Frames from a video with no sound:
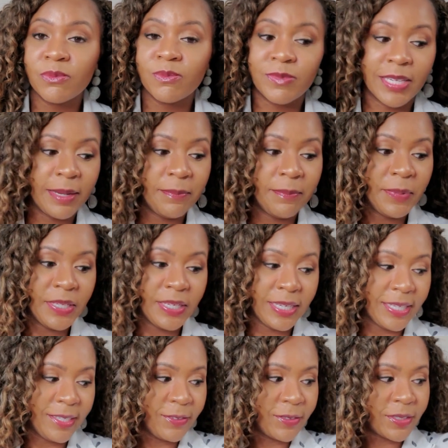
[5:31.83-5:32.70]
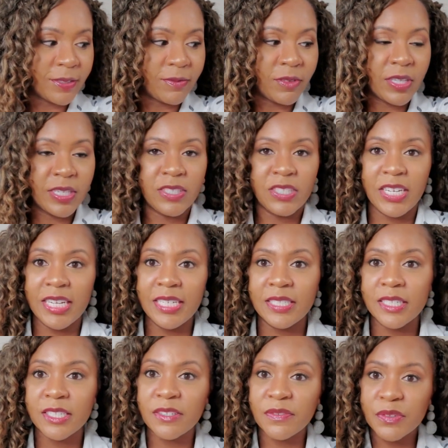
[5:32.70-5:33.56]
Because the
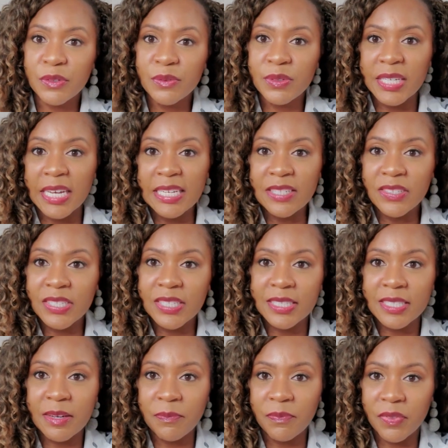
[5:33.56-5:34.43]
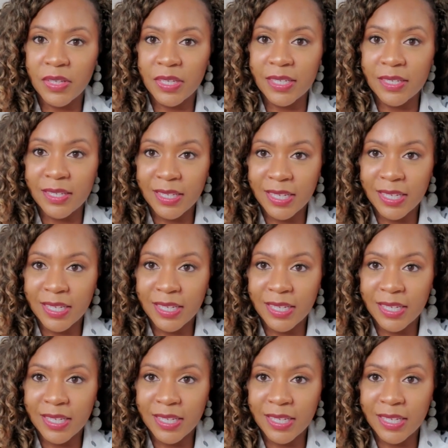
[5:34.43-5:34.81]
chances of you touching something